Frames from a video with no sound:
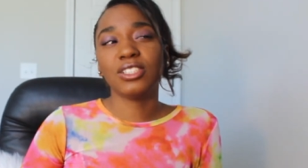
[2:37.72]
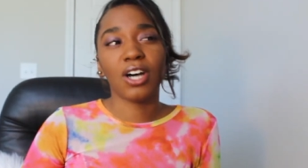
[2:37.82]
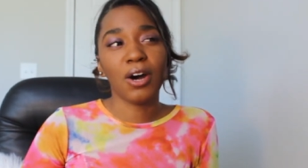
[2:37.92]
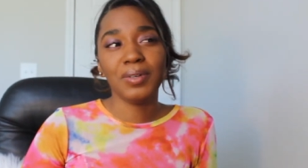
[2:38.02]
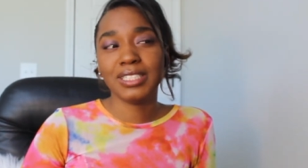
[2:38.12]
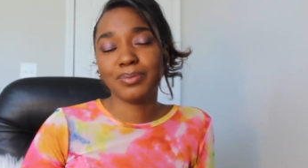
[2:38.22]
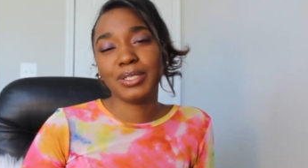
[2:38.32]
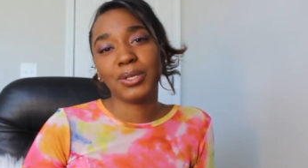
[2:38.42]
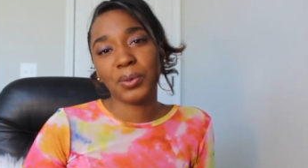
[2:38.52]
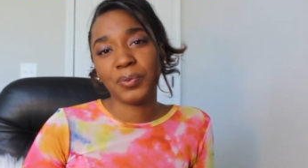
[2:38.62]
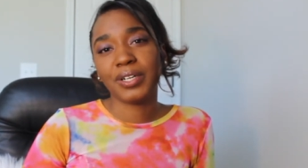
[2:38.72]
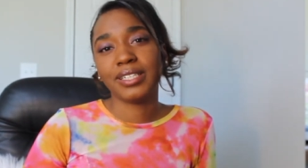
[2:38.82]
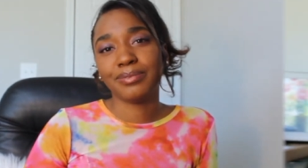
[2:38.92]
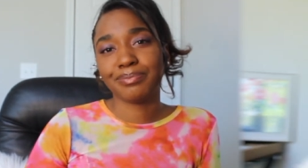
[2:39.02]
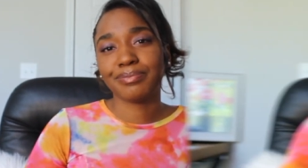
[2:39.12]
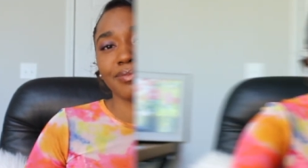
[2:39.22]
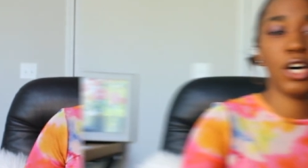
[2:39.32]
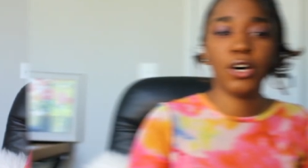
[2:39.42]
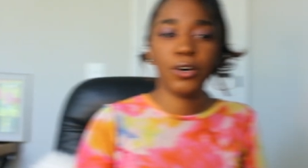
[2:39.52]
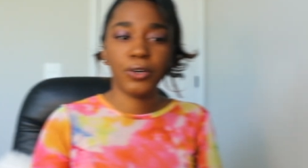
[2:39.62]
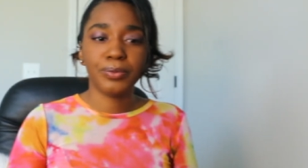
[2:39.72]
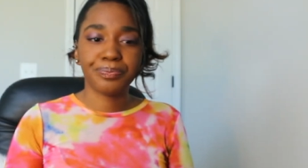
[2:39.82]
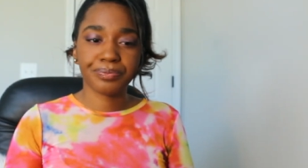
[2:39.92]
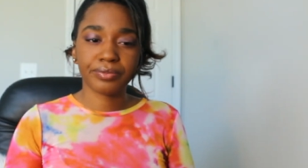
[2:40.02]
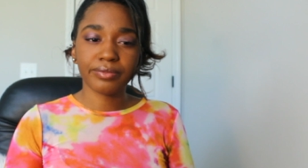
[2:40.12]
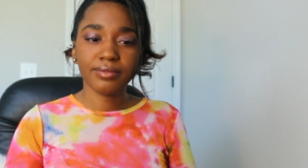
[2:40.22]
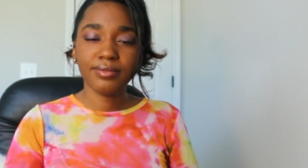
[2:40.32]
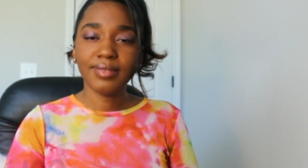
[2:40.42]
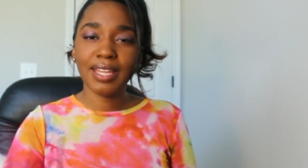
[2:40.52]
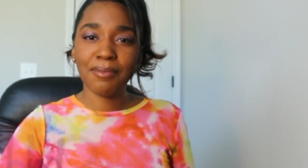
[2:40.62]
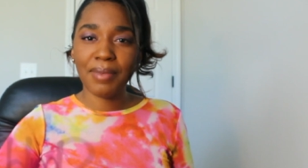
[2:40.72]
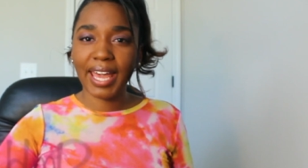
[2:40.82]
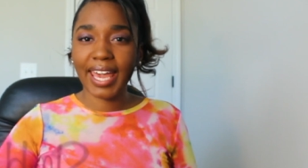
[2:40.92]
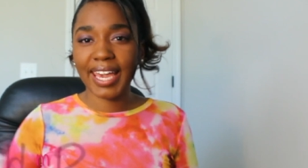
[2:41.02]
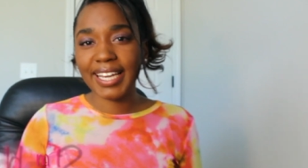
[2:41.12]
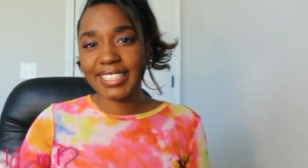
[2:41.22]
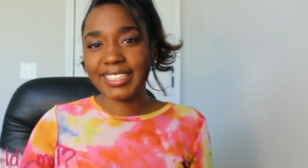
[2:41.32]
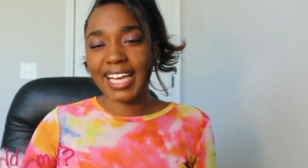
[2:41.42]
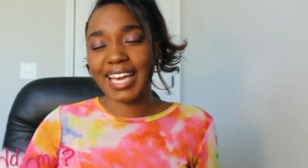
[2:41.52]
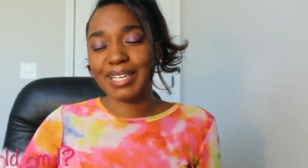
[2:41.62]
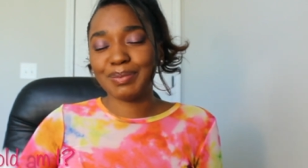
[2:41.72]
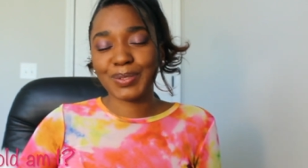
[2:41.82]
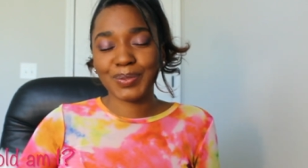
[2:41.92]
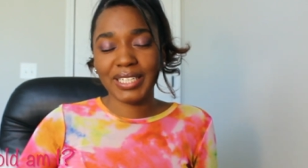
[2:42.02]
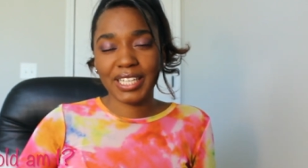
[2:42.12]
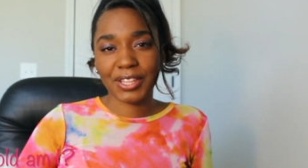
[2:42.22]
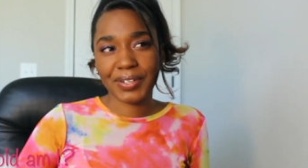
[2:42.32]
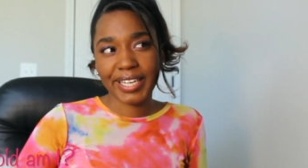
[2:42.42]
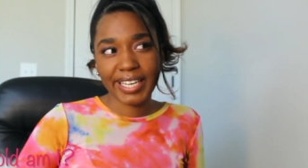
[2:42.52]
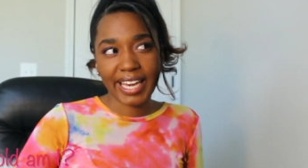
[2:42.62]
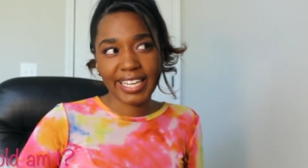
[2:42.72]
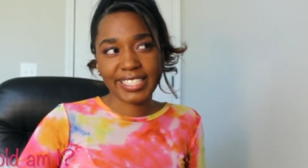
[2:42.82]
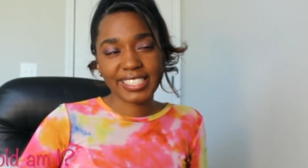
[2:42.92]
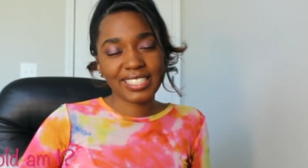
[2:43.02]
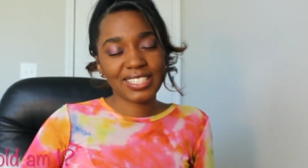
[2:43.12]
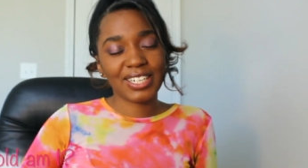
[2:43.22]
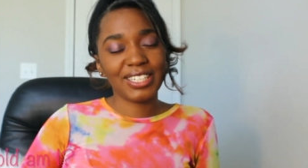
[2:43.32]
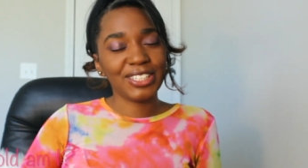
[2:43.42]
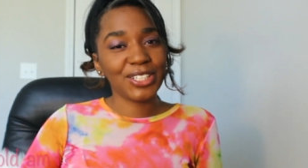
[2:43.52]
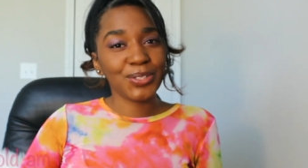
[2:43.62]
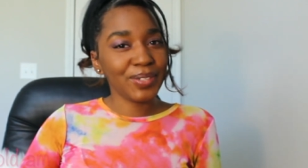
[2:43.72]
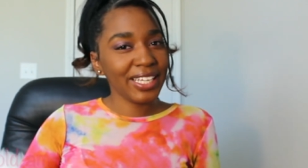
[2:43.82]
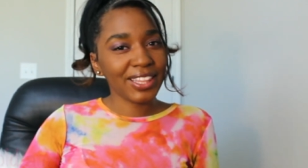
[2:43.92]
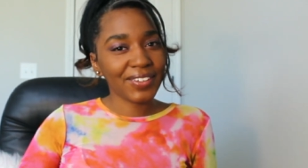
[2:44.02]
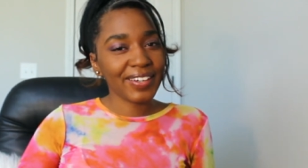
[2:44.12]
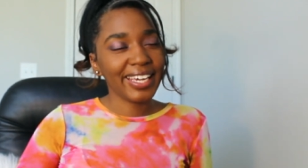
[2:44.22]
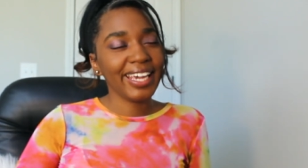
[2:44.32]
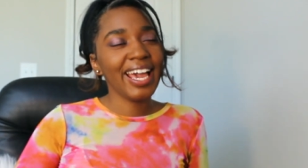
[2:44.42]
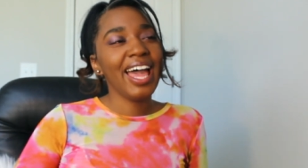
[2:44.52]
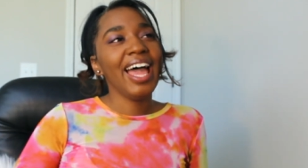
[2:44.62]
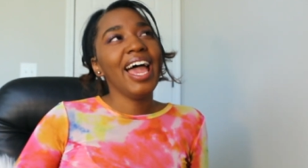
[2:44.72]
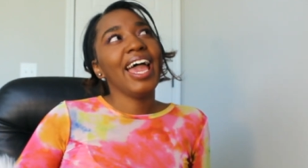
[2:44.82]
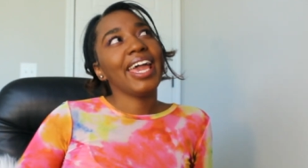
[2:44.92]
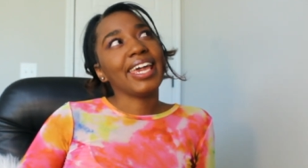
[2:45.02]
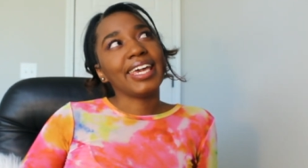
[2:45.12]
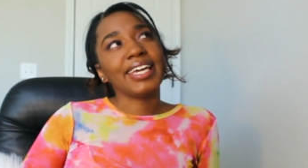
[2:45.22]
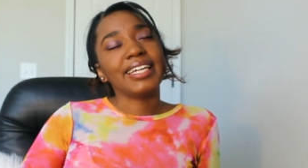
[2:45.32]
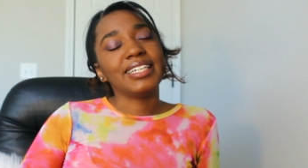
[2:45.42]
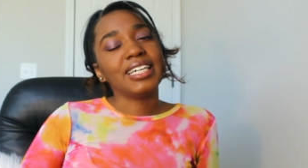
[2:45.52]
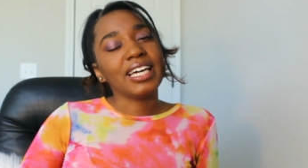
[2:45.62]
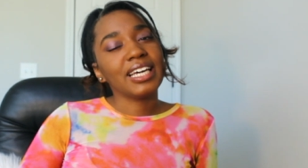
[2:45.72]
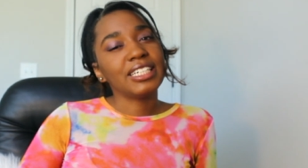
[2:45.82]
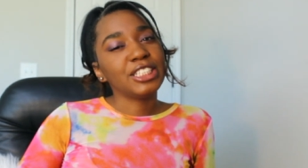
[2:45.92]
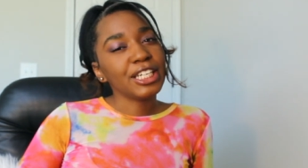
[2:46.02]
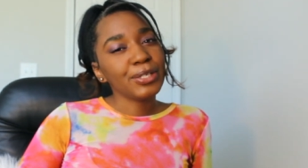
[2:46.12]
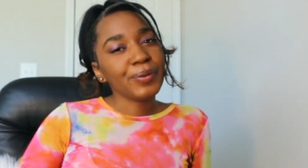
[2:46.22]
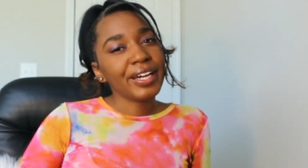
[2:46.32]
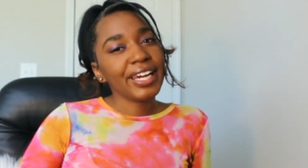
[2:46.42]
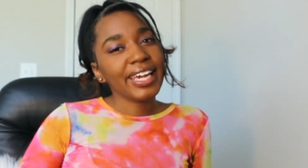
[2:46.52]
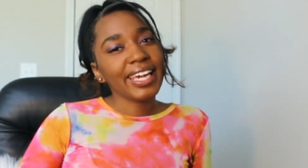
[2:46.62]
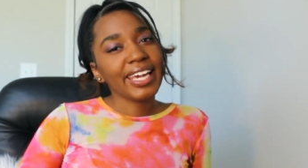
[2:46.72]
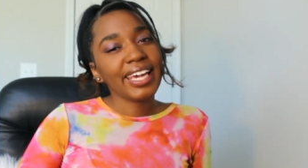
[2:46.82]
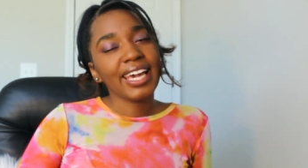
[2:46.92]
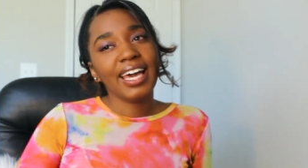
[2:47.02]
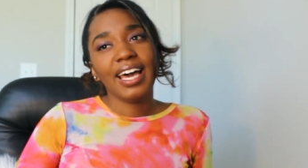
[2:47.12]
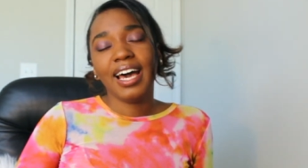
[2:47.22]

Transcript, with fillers: So I always been on one. So my age, I am 23. I just turned 23 in January.